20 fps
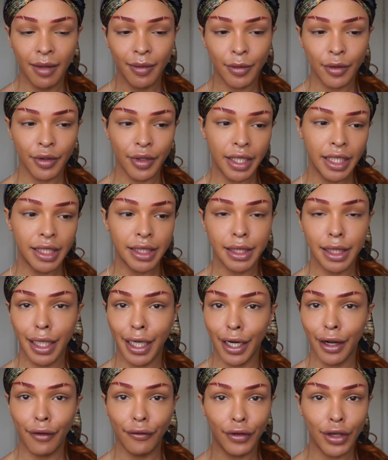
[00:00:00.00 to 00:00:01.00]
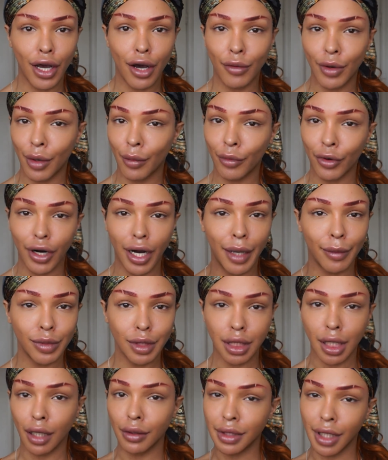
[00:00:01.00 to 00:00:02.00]
I'ma release it, and if y'all want more
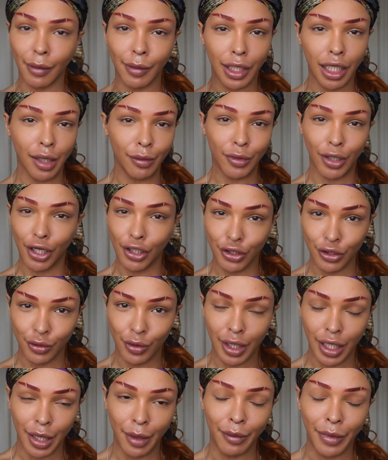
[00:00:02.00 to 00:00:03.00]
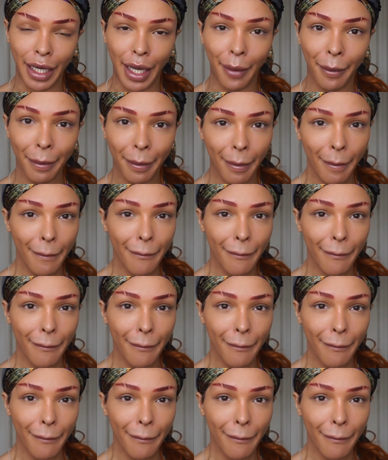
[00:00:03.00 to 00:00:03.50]
episodes, I'ma keep on doing them. But